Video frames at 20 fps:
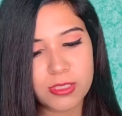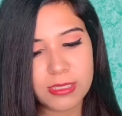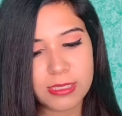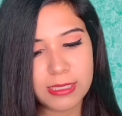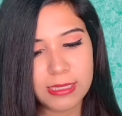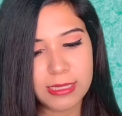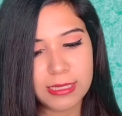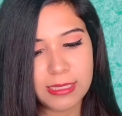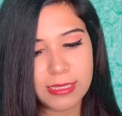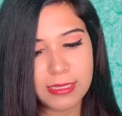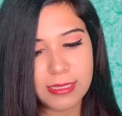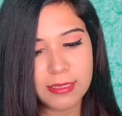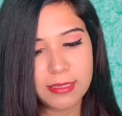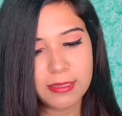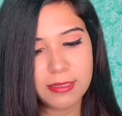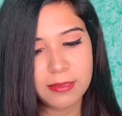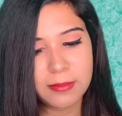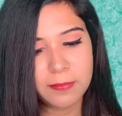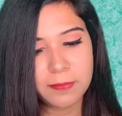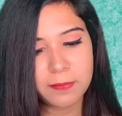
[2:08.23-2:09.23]
click
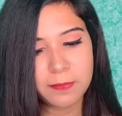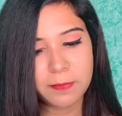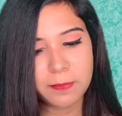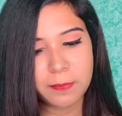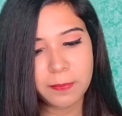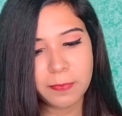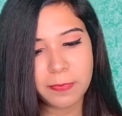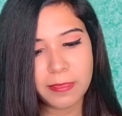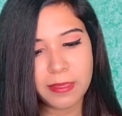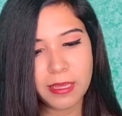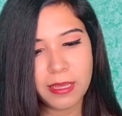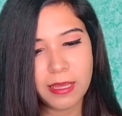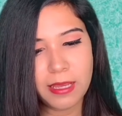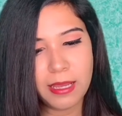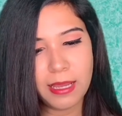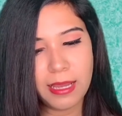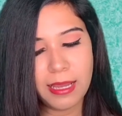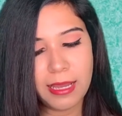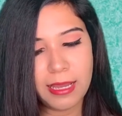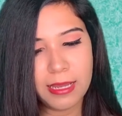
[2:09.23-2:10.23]
it,
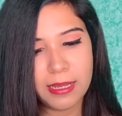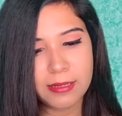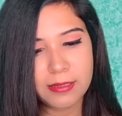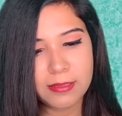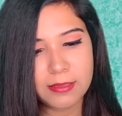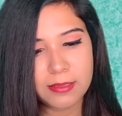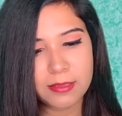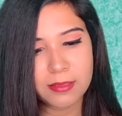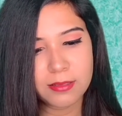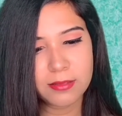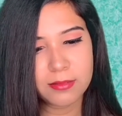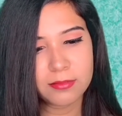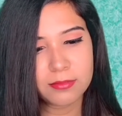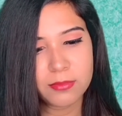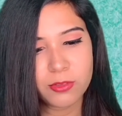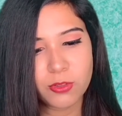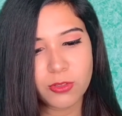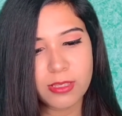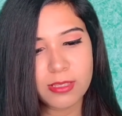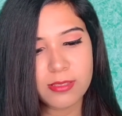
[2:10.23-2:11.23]
and
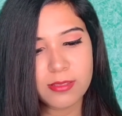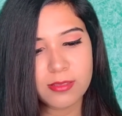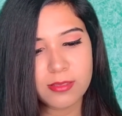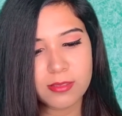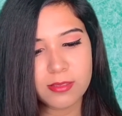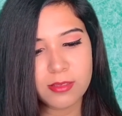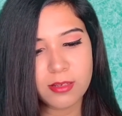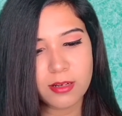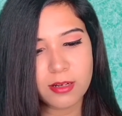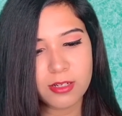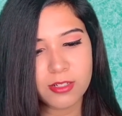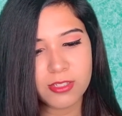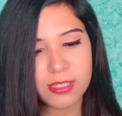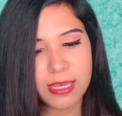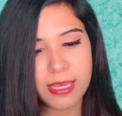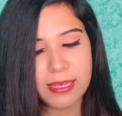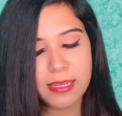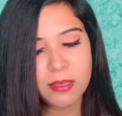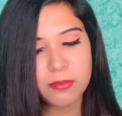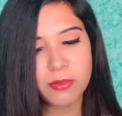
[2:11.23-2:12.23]
you can search
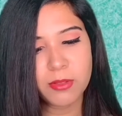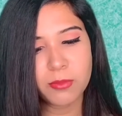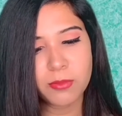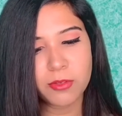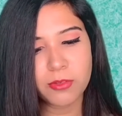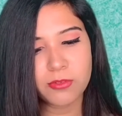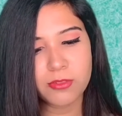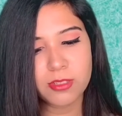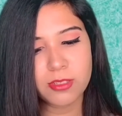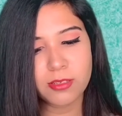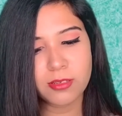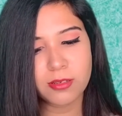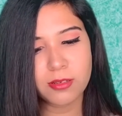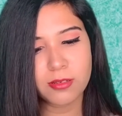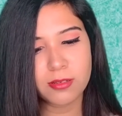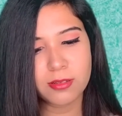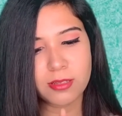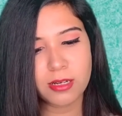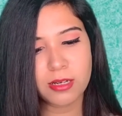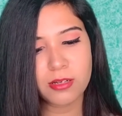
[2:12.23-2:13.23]
any of the music.
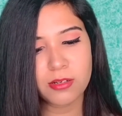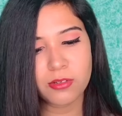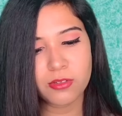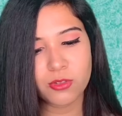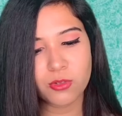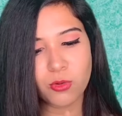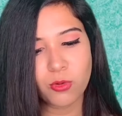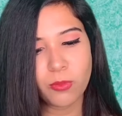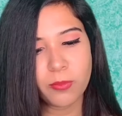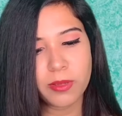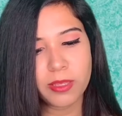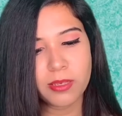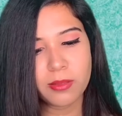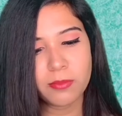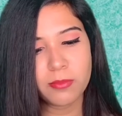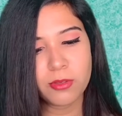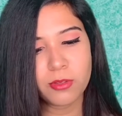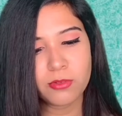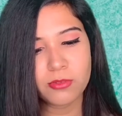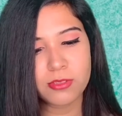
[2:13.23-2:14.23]
There are so many
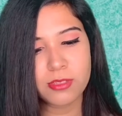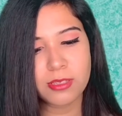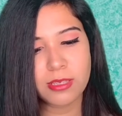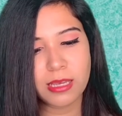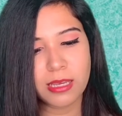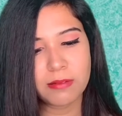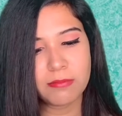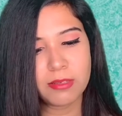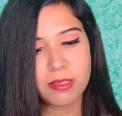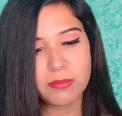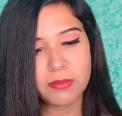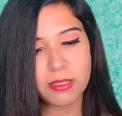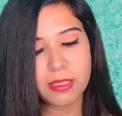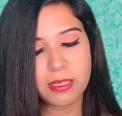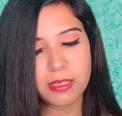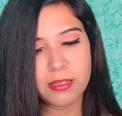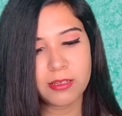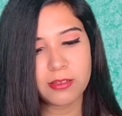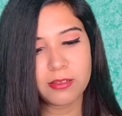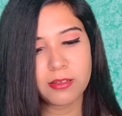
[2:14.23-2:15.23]
music available
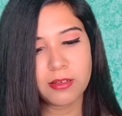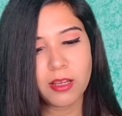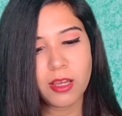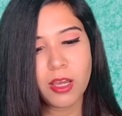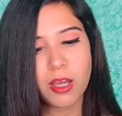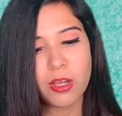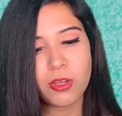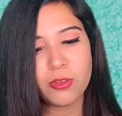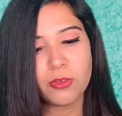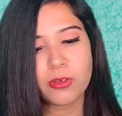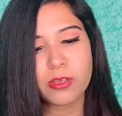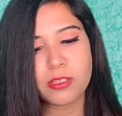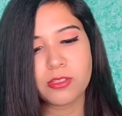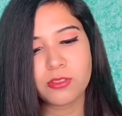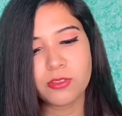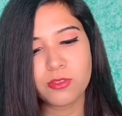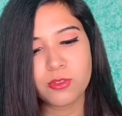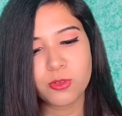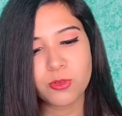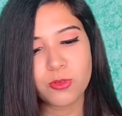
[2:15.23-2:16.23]
here. You can
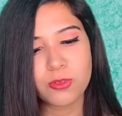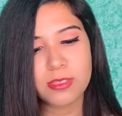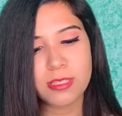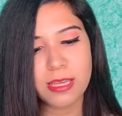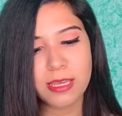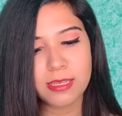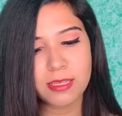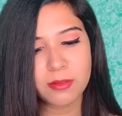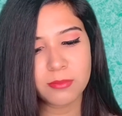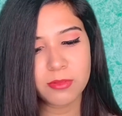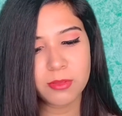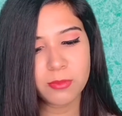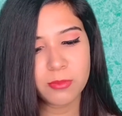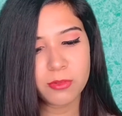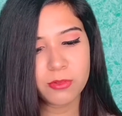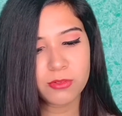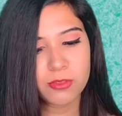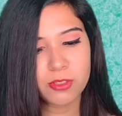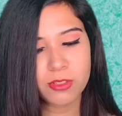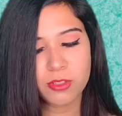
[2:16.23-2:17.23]
choose any of the
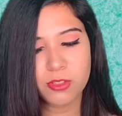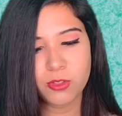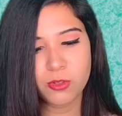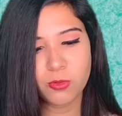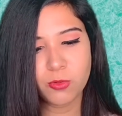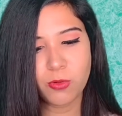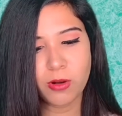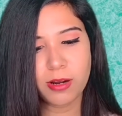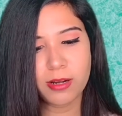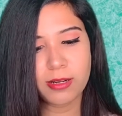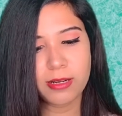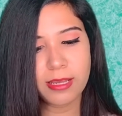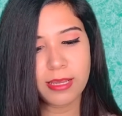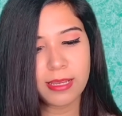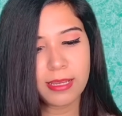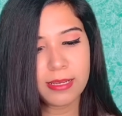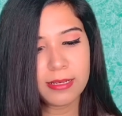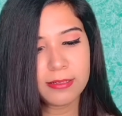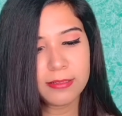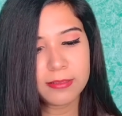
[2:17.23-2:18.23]
music you want,
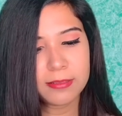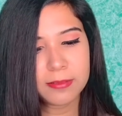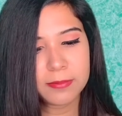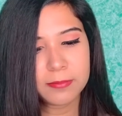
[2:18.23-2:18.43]
and